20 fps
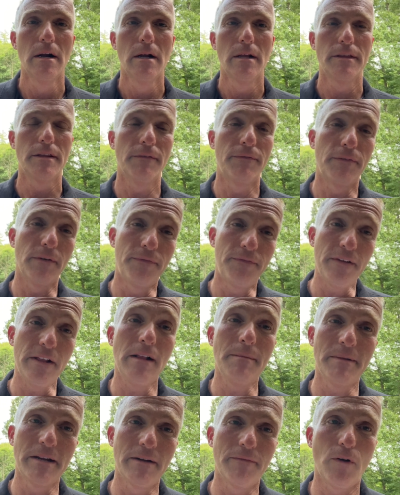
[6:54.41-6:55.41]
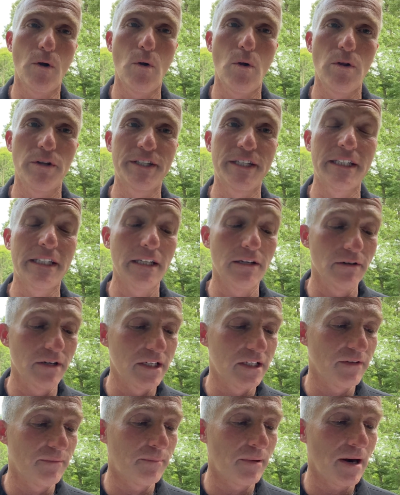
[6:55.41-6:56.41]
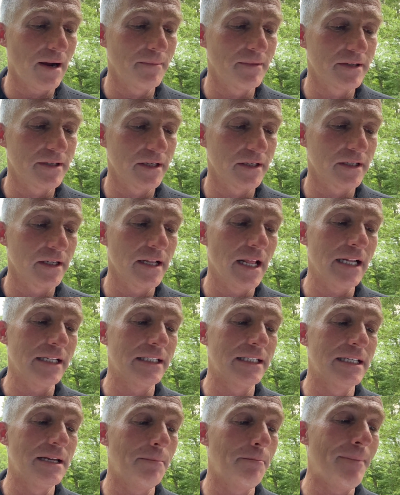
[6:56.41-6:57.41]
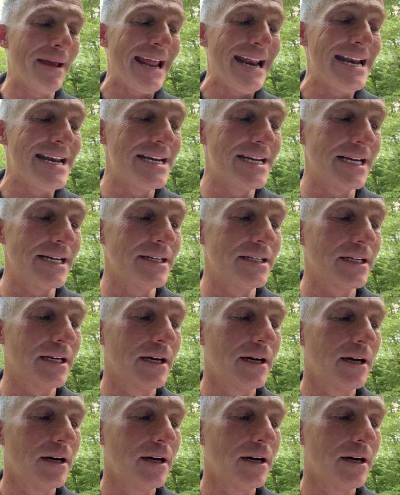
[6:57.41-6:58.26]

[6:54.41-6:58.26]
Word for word: the fulfillment of a whole series of promises, and that's dependent